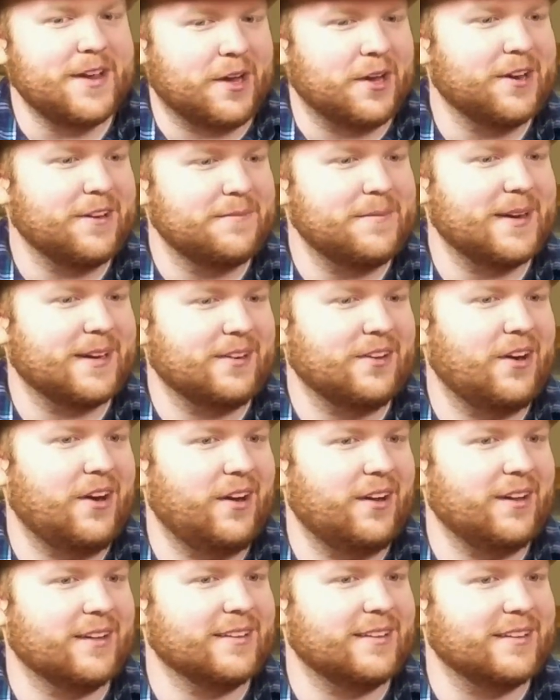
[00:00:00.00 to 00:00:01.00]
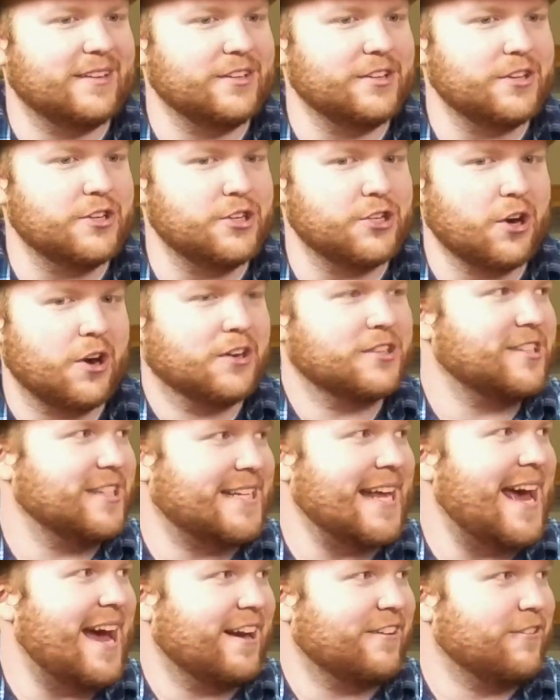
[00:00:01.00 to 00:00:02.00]
This movie could have been called
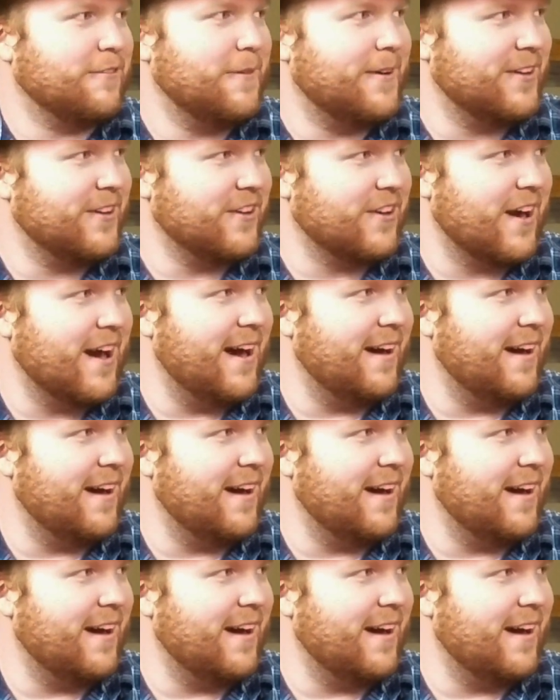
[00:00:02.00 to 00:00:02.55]
Sharks Attack from